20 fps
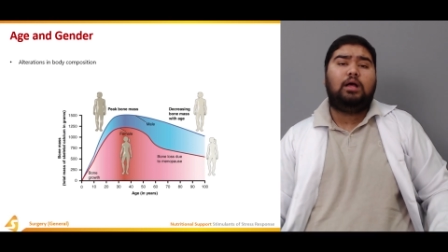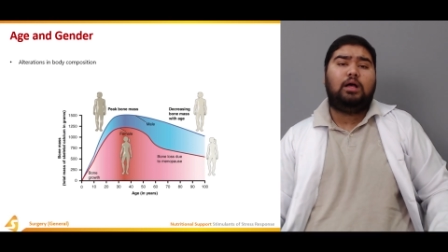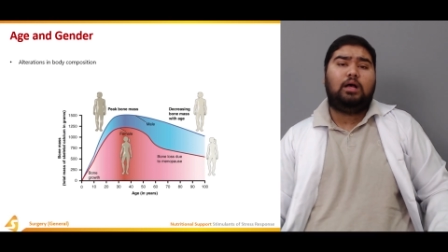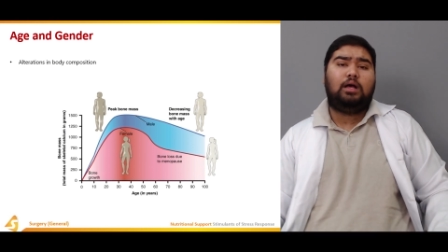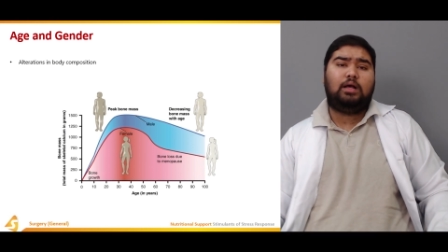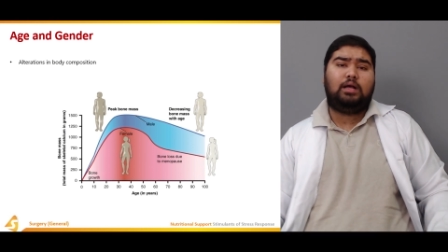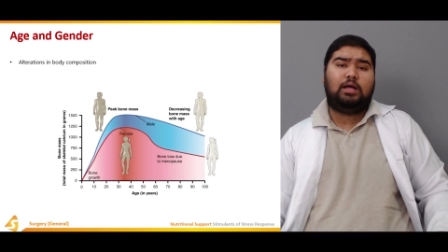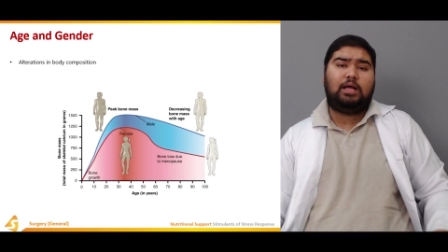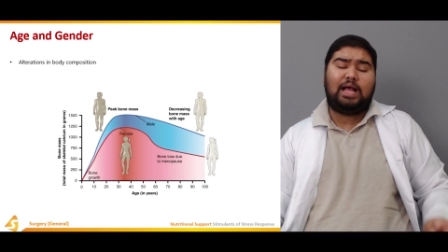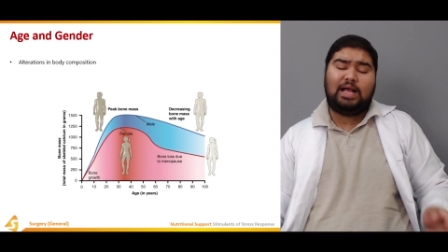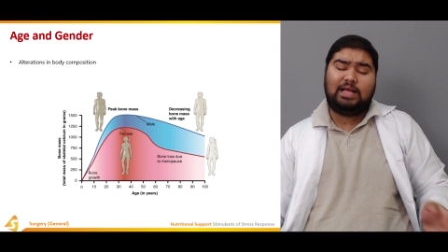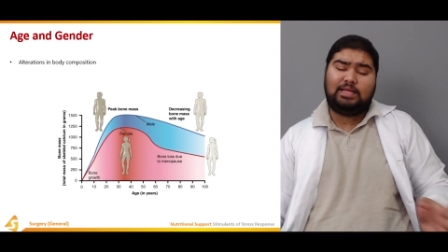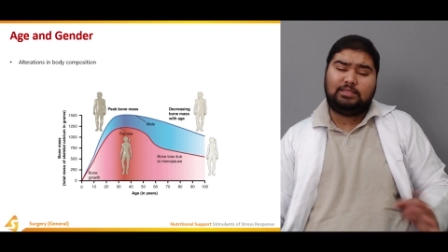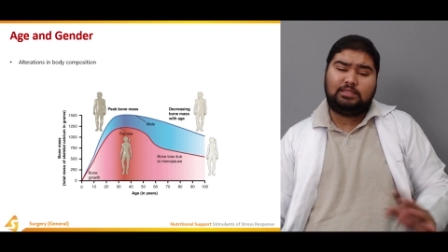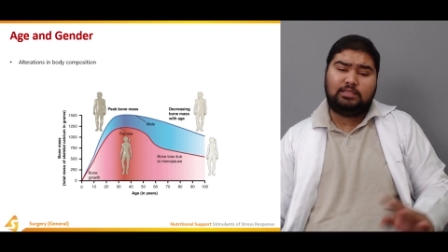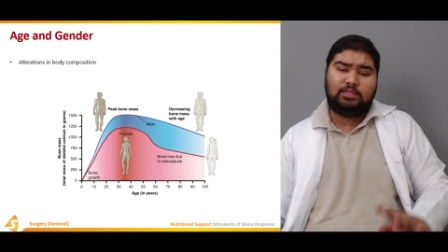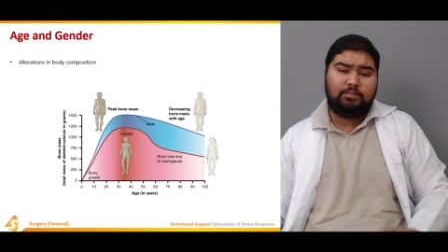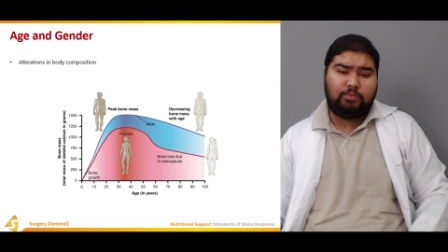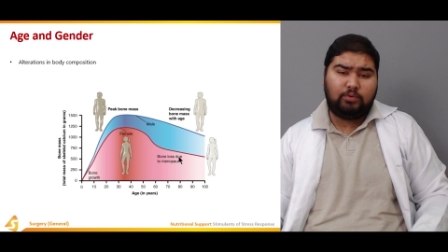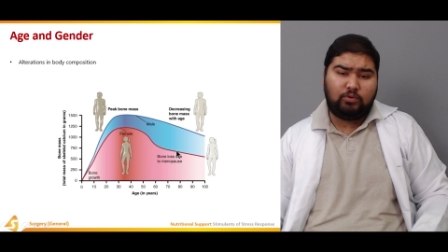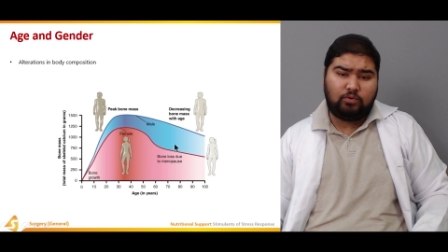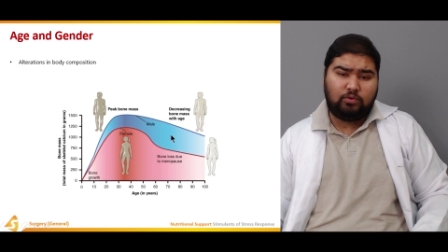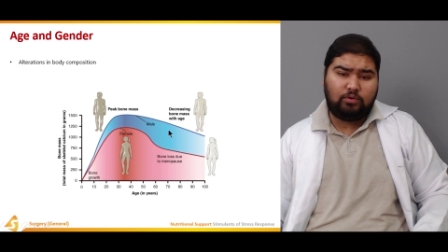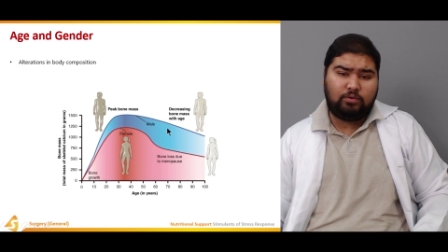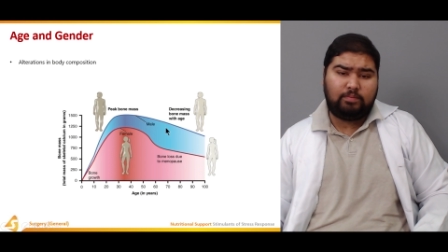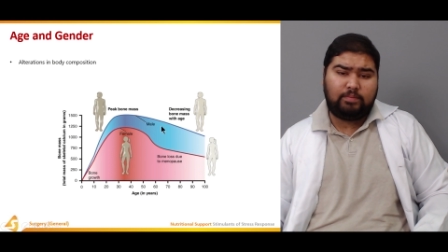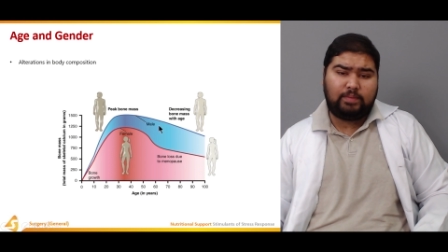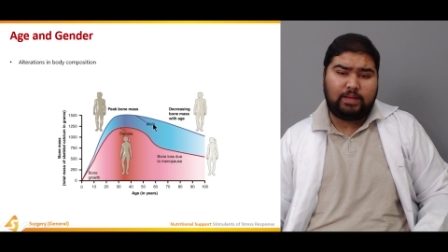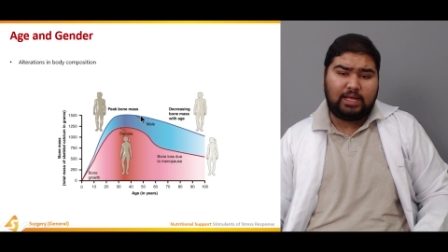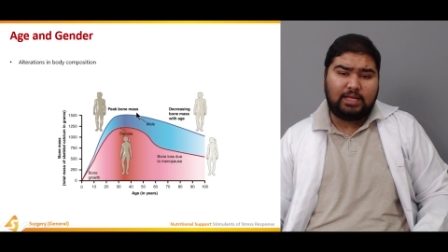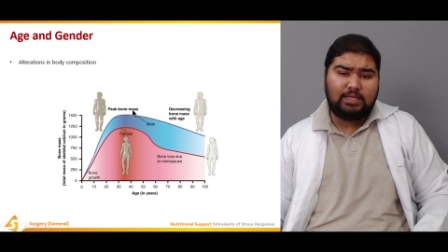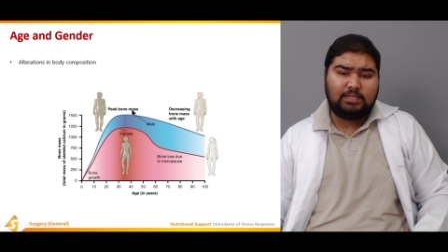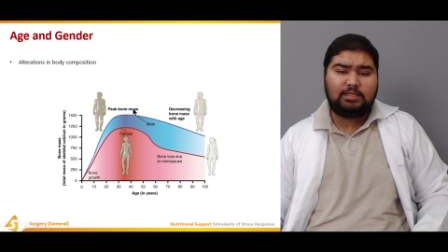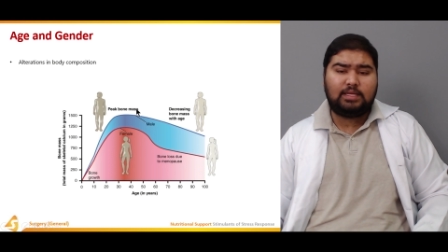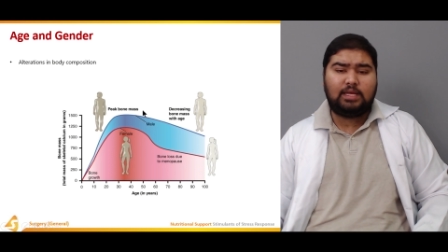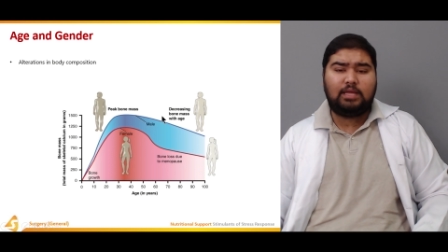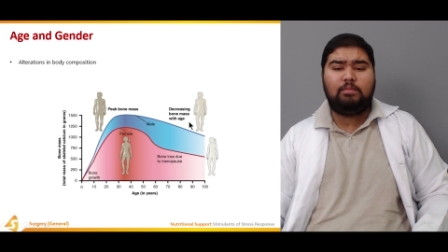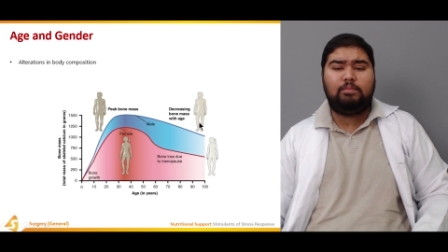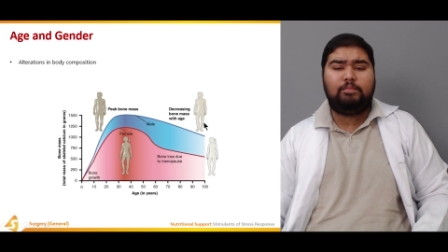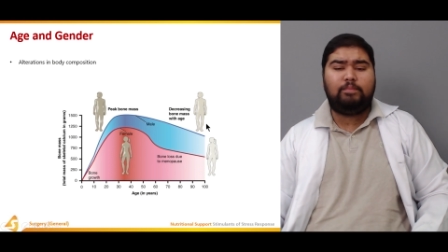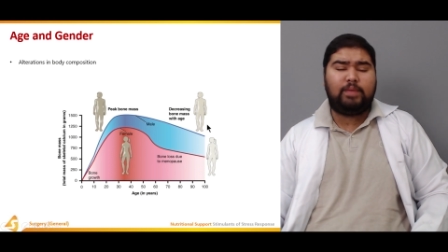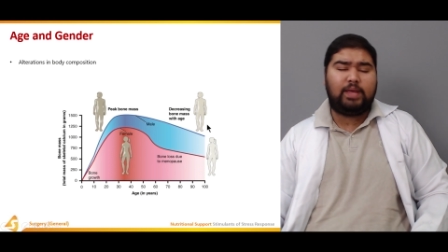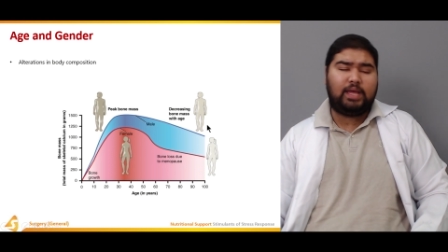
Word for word: uh, as the bone mass. In